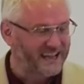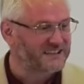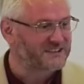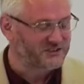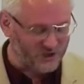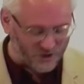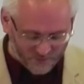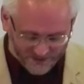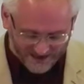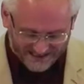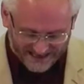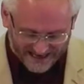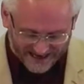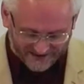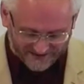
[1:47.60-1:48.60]
and stooping
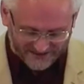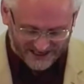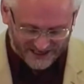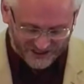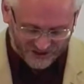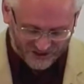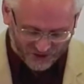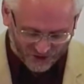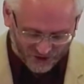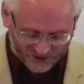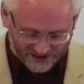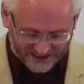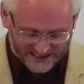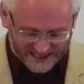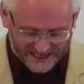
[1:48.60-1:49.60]
down, he saw
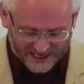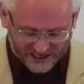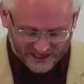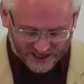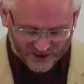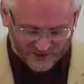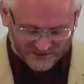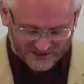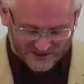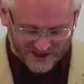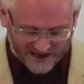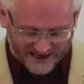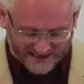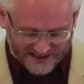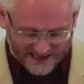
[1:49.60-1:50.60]
the linen clothes
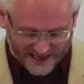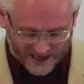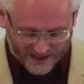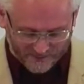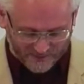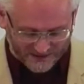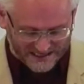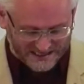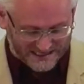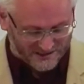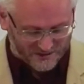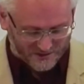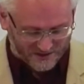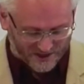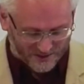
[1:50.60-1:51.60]
lying there, but he did
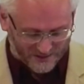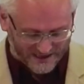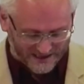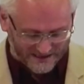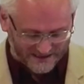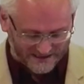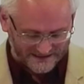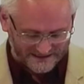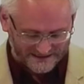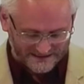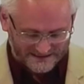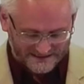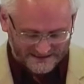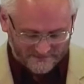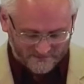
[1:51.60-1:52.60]
not go in.
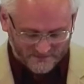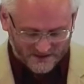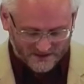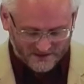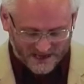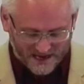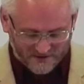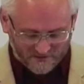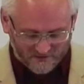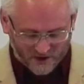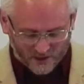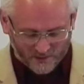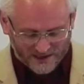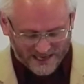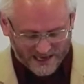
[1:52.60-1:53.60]
Then,
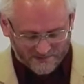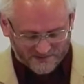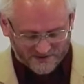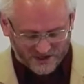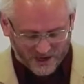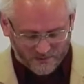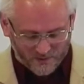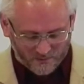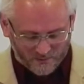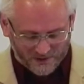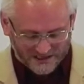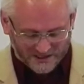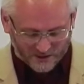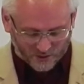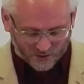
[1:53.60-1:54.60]
following him, Simon
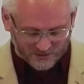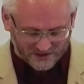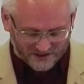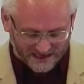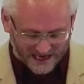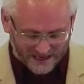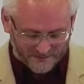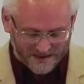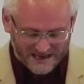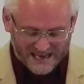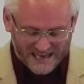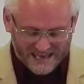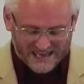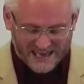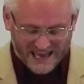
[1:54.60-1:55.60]
Peter also came.
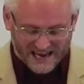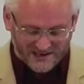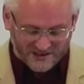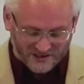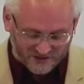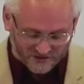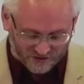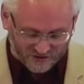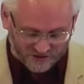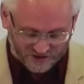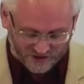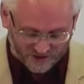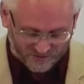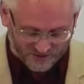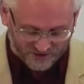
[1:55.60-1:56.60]
He entered the
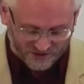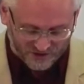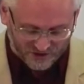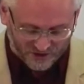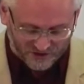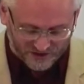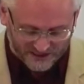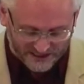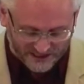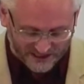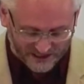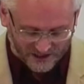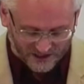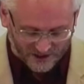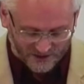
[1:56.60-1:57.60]
tomb and saw the linen
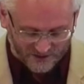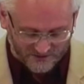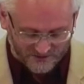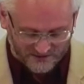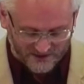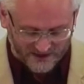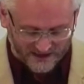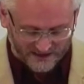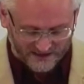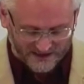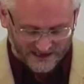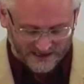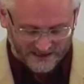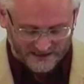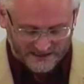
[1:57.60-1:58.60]
clothes lying
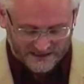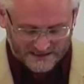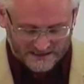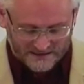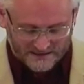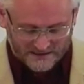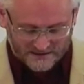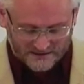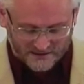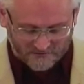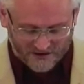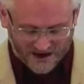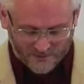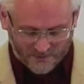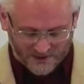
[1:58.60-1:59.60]
there. The
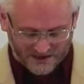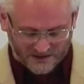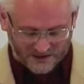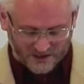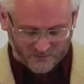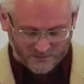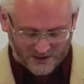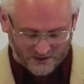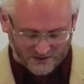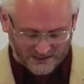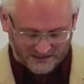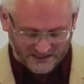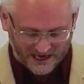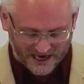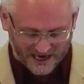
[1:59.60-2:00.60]
wrapping that had been on
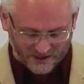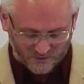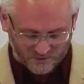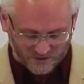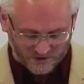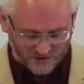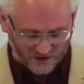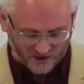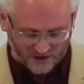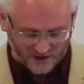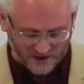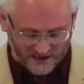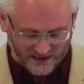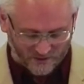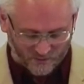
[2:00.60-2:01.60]
his head was not
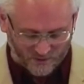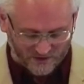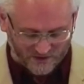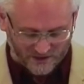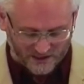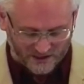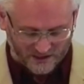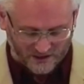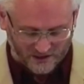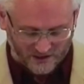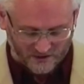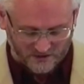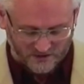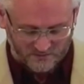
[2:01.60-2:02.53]
lying with the linen cloths,